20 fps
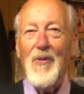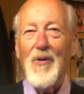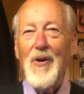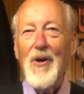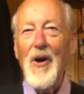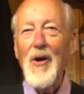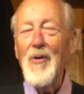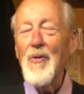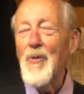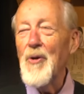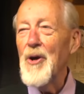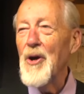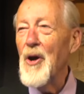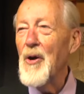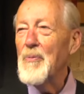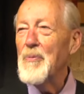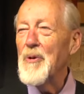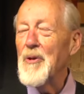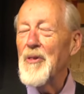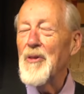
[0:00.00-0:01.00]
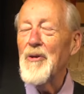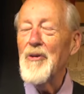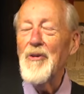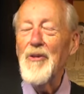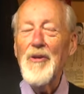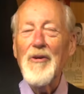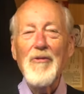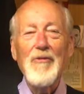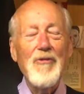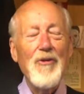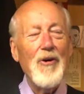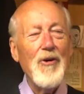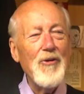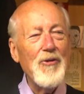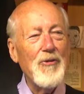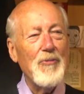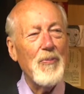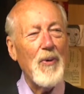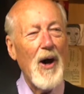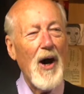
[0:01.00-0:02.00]
We we opened the, the
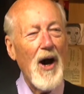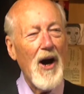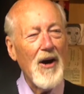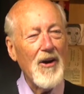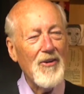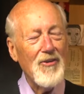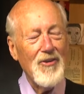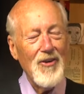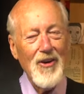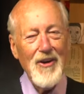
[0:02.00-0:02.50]
first box,